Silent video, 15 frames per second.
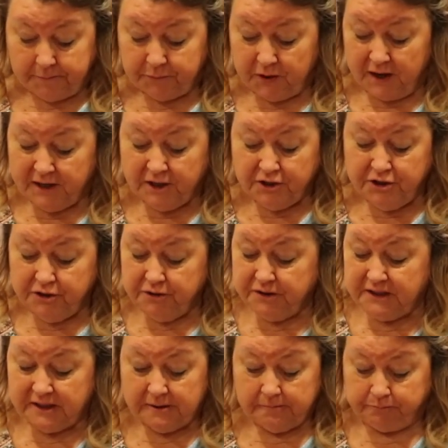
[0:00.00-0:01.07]
I could use
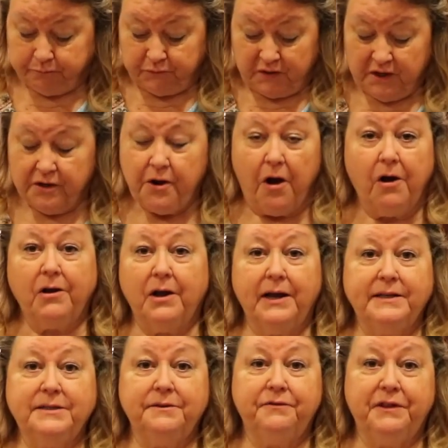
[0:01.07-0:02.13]
it in all
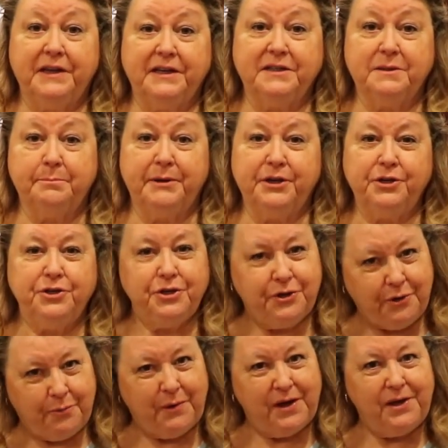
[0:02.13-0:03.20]
kinds of things, but you know
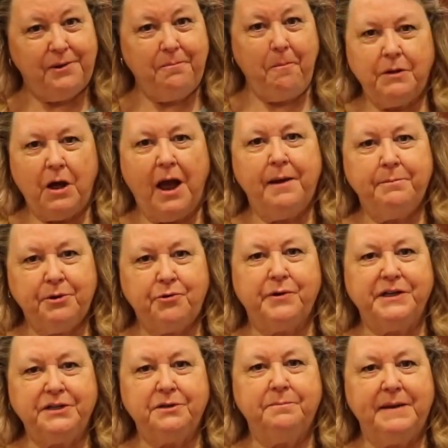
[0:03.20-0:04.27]
what? I'm going
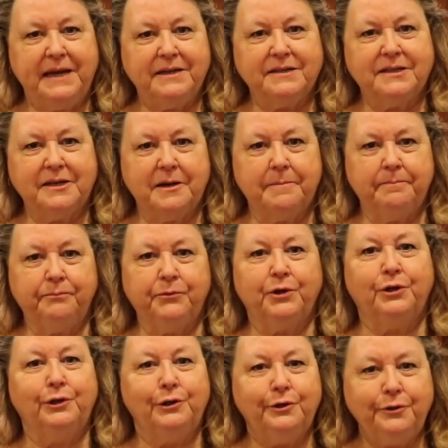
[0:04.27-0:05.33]
to make some
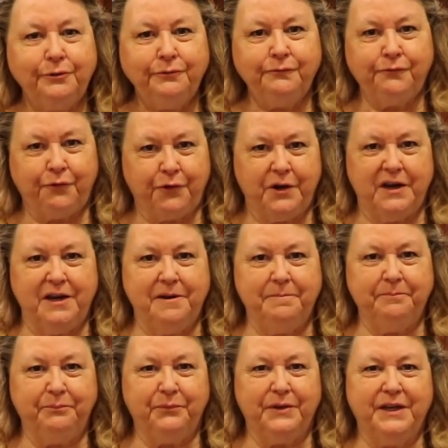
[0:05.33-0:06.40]
gluten-free
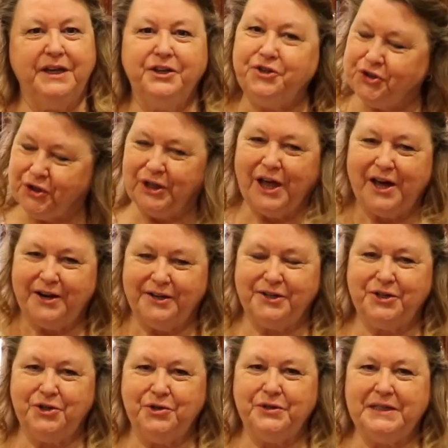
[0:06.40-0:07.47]
enchiladas
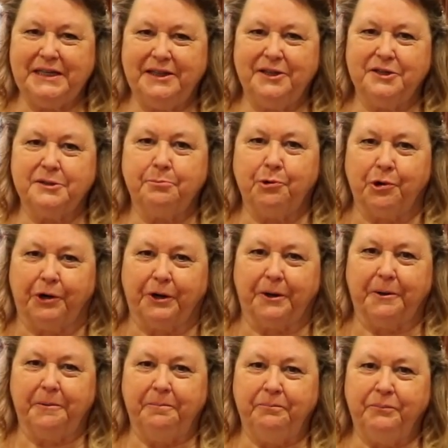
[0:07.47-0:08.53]
using this pork.
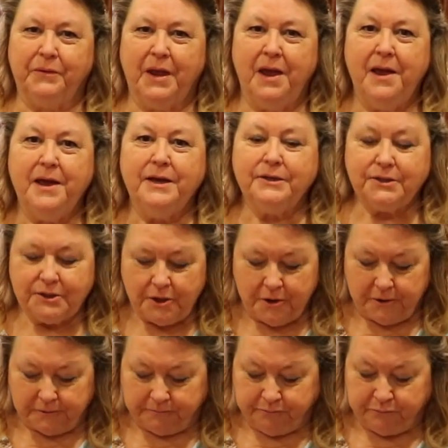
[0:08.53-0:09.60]

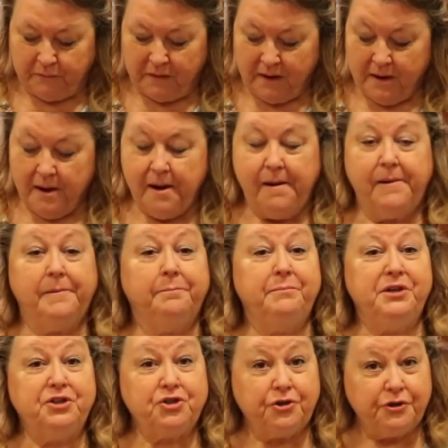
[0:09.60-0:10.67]
So be
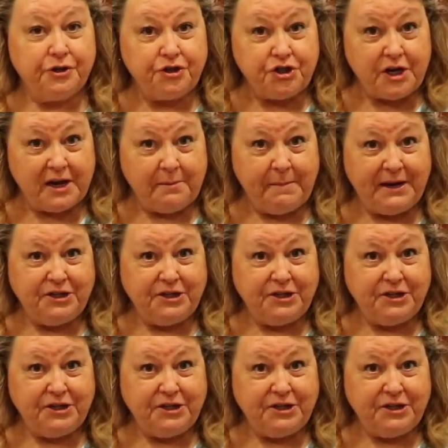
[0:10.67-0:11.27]
sure and check my